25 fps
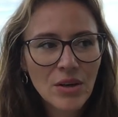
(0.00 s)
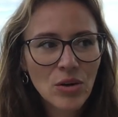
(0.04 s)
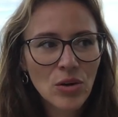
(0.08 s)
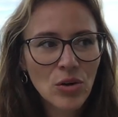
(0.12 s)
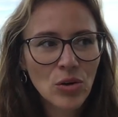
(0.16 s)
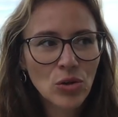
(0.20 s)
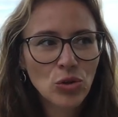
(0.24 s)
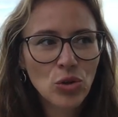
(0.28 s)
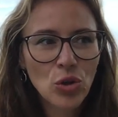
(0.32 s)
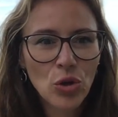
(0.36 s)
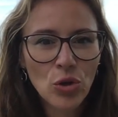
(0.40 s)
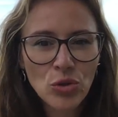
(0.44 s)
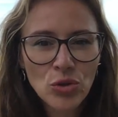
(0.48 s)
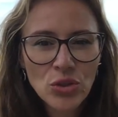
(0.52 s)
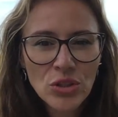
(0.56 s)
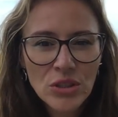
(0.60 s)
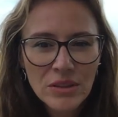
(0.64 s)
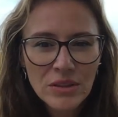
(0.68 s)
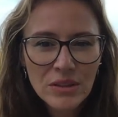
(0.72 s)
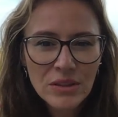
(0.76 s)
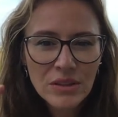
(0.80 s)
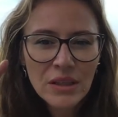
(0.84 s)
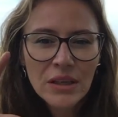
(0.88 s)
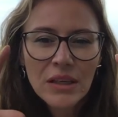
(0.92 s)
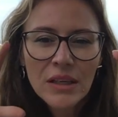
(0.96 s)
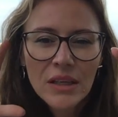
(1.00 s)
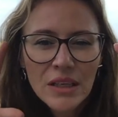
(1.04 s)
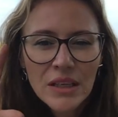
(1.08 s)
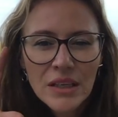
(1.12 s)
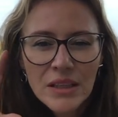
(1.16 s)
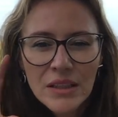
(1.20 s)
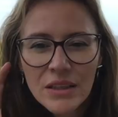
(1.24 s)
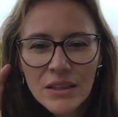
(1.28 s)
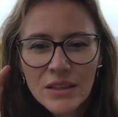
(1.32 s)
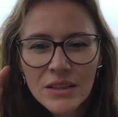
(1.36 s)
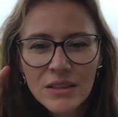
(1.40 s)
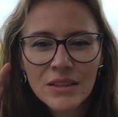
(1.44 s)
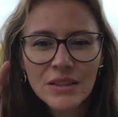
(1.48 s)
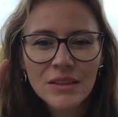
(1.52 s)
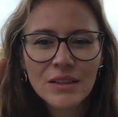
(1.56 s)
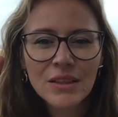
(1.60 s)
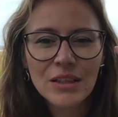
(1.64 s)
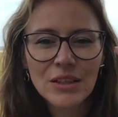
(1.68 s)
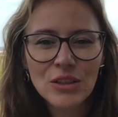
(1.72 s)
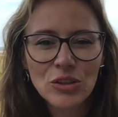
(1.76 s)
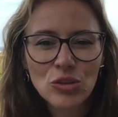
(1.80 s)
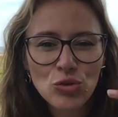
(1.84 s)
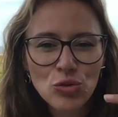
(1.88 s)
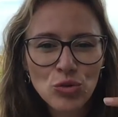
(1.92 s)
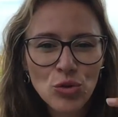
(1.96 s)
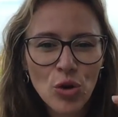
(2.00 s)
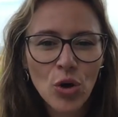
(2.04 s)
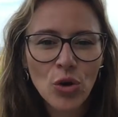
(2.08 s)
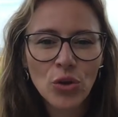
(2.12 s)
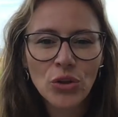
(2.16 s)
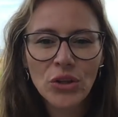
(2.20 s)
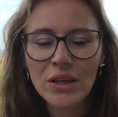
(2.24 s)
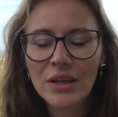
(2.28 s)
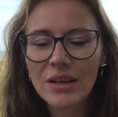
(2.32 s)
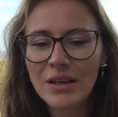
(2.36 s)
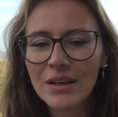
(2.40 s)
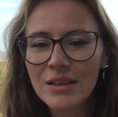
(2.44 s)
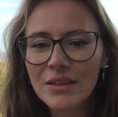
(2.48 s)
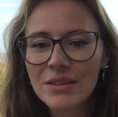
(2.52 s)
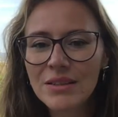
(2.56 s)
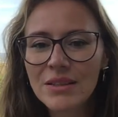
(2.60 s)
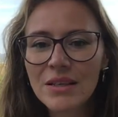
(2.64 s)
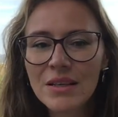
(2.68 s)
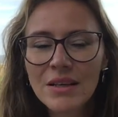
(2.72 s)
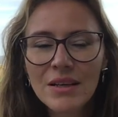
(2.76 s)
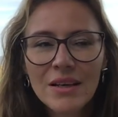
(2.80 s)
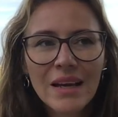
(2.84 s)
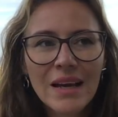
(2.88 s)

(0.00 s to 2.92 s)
or those in the hidden, in control, the elites.